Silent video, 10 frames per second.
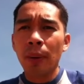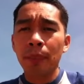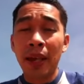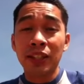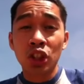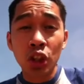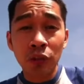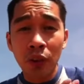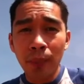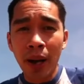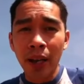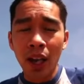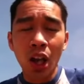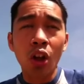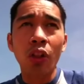That's good for my
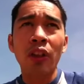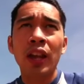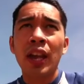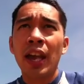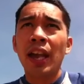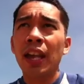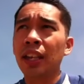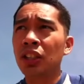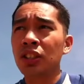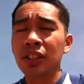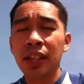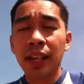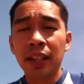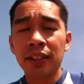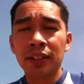health, and to stay
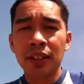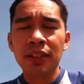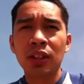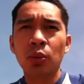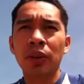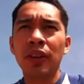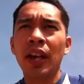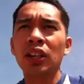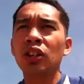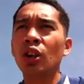consistent with that,